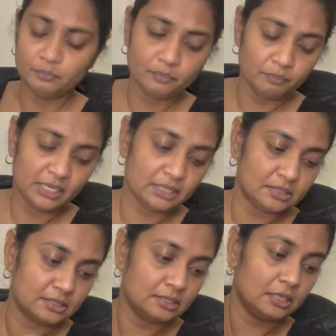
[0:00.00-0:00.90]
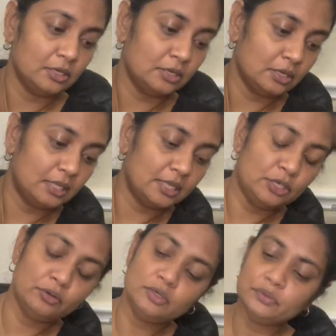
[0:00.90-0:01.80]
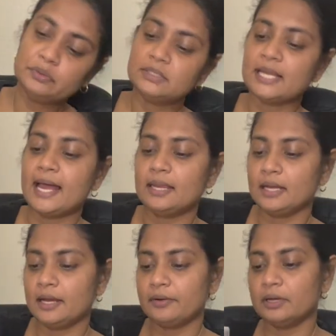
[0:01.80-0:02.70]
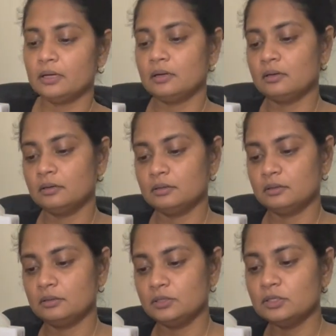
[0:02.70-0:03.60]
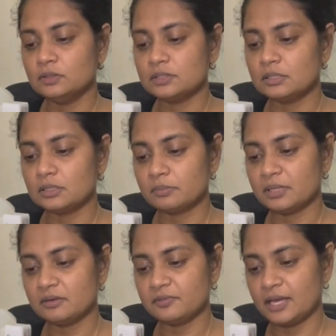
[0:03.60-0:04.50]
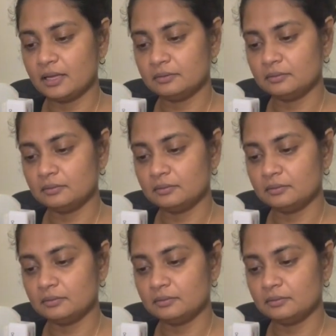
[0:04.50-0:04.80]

because you lose that area, you lose a little bit of that